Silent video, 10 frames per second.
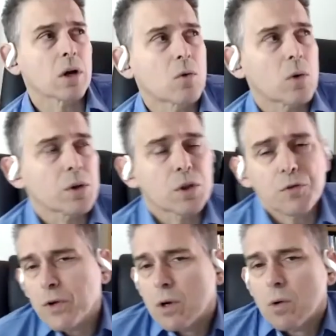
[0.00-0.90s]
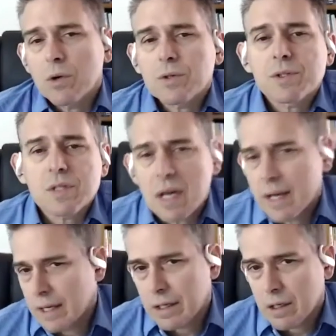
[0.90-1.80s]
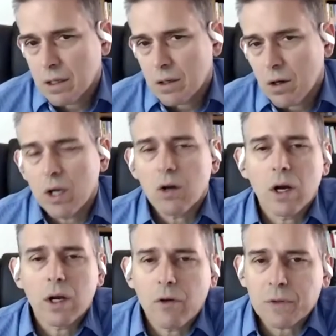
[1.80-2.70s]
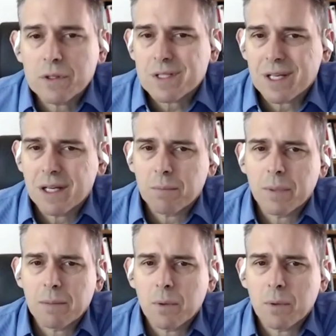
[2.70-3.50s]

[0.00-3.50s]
not growth for growth's sake. I, I often no, say to people it's